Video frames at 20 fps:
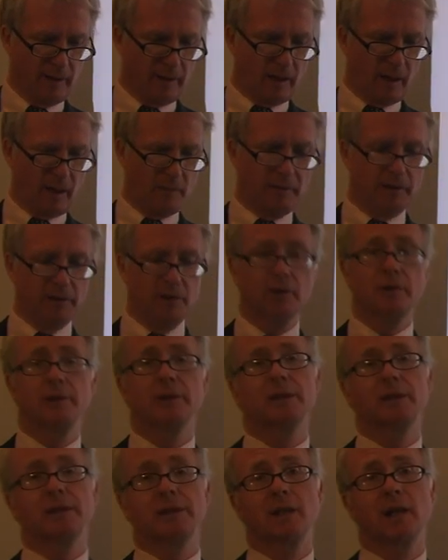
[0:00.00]
A mature
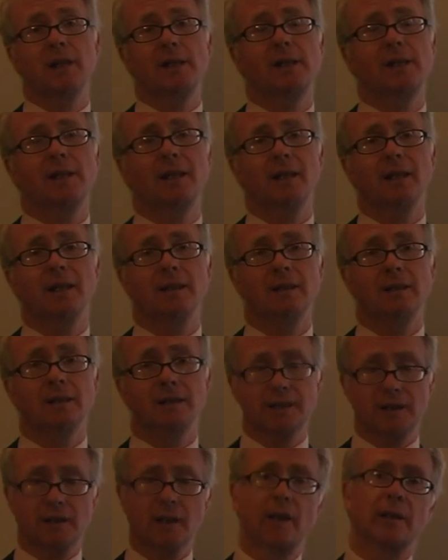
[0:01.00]
society can
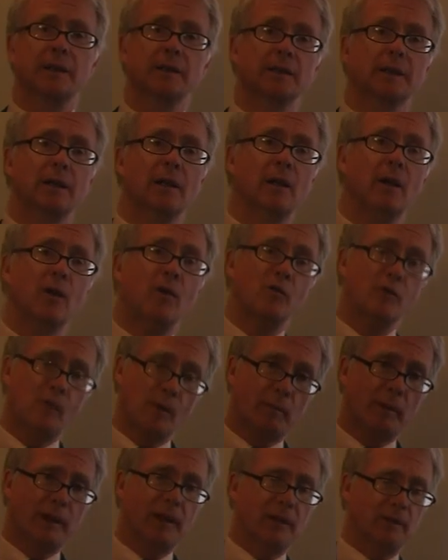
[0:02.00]
discuss the
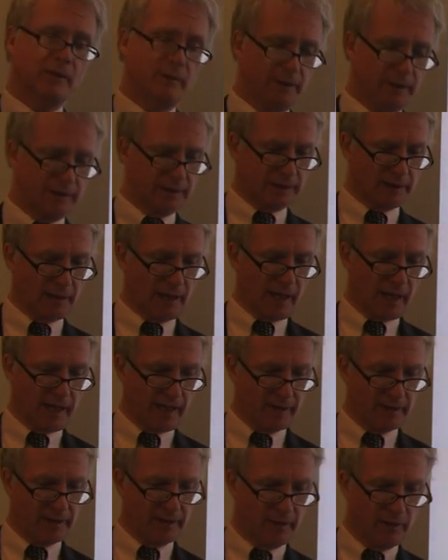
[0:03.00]
benefits
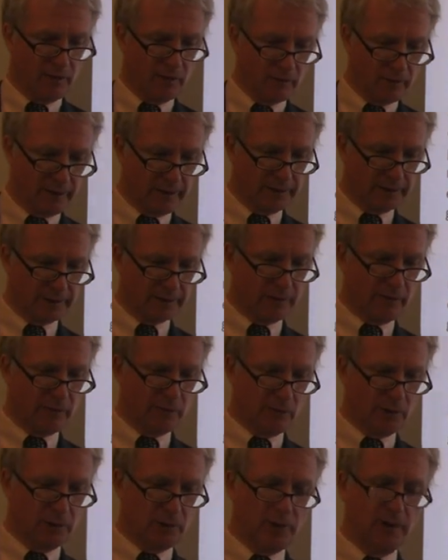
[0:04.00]
and risks of
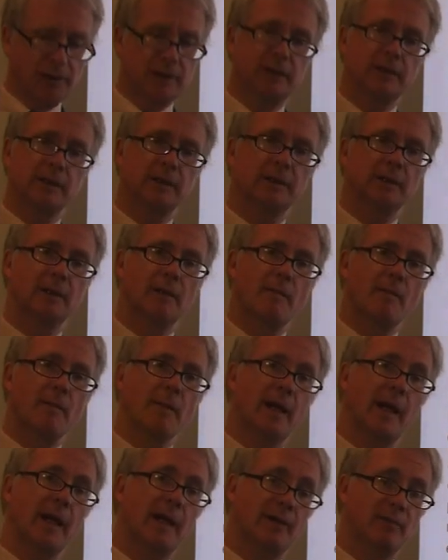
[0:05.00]
all choices
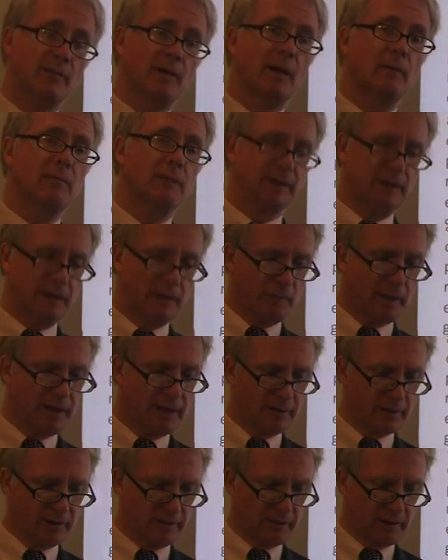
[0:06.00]
and have public
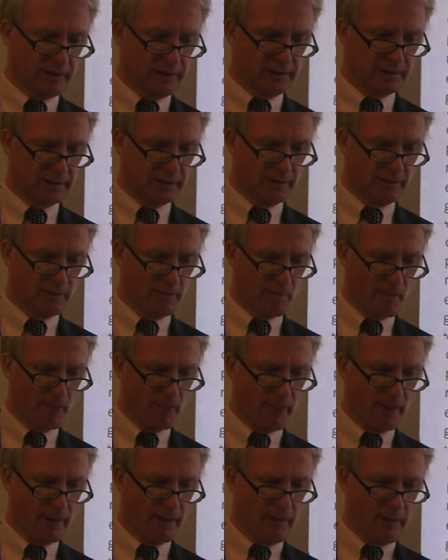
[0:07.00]
debate on these.
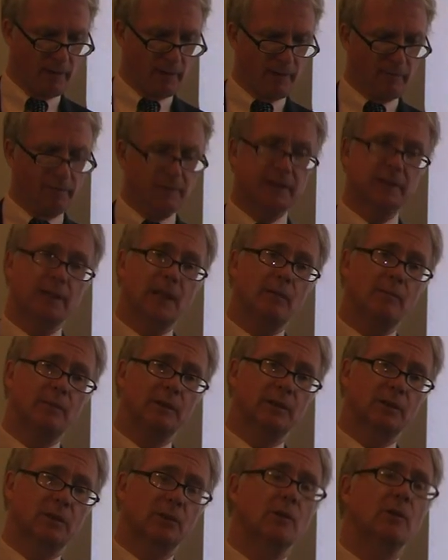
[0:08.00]
The same
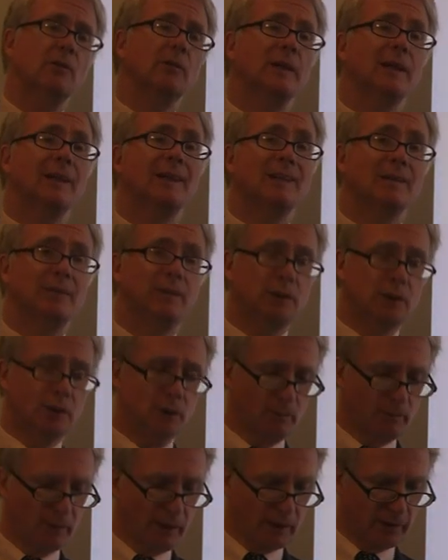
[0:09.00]
is true in
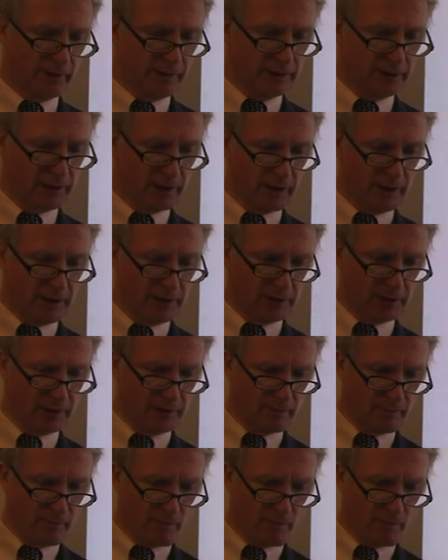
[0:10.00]
individual moral education.